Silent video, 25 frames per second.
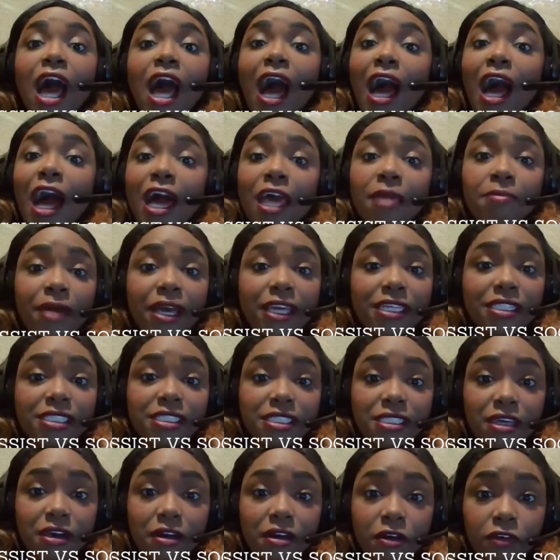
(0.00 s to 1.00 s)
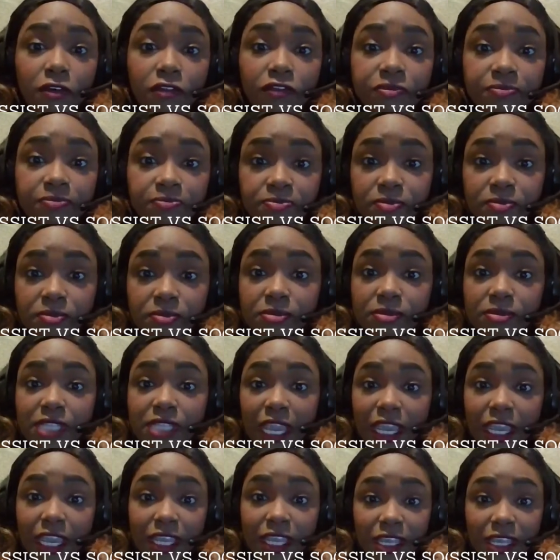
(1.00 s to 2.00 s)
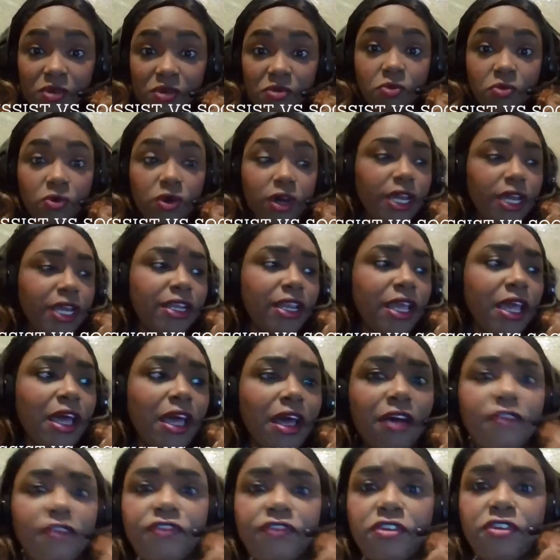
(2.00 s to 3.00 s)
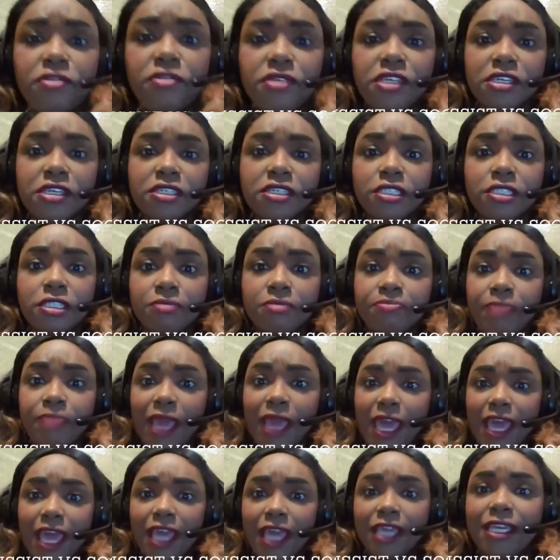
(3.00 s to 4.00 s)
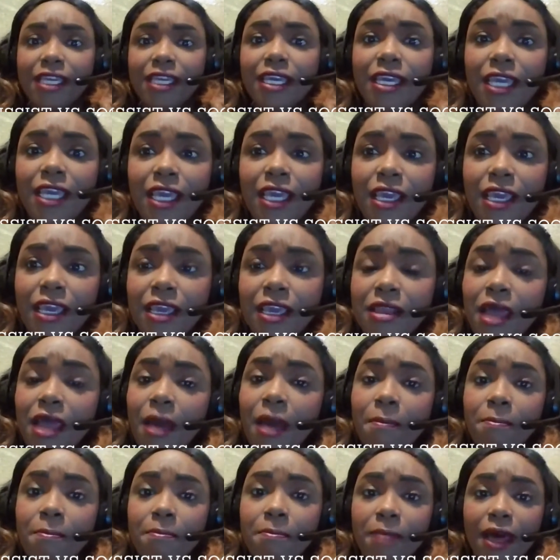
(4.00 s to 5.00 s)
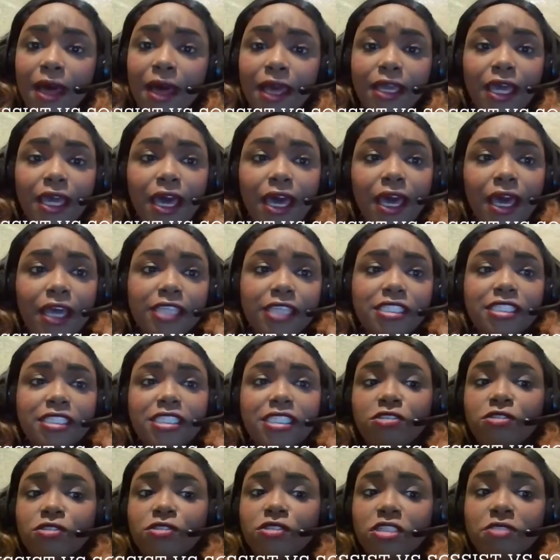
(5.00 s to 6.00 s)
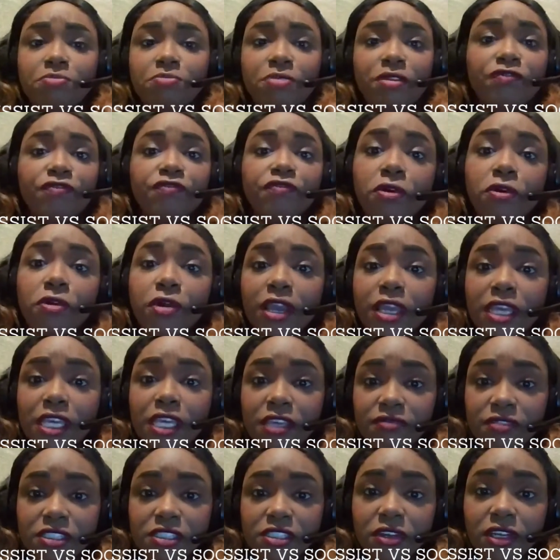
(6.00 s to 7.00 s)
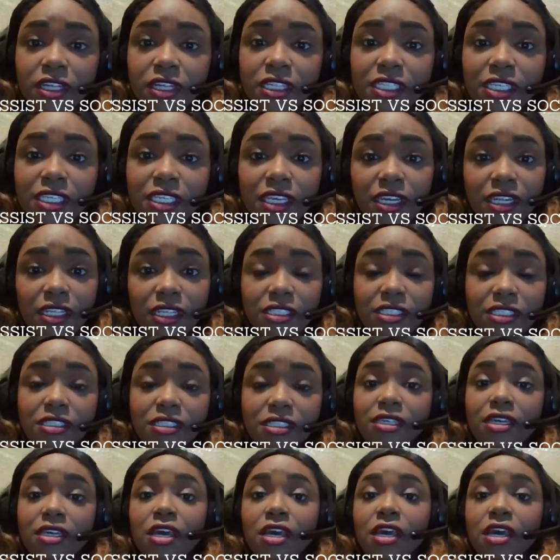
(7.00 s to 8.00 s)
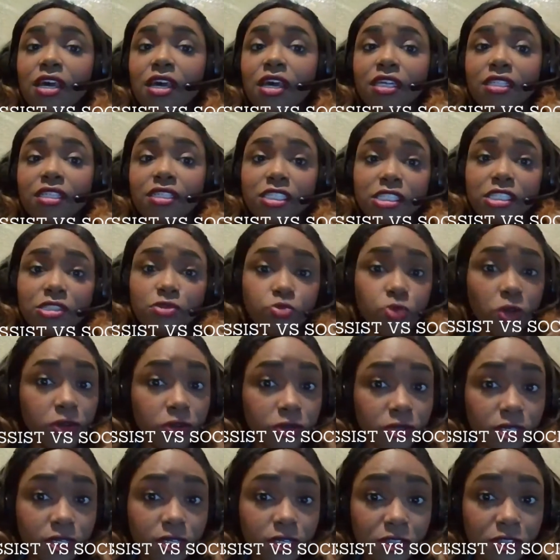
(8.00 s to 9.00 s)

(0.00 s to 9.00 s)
I myself dated one a few years back, and my gosh, and this was before I even started to get into this work.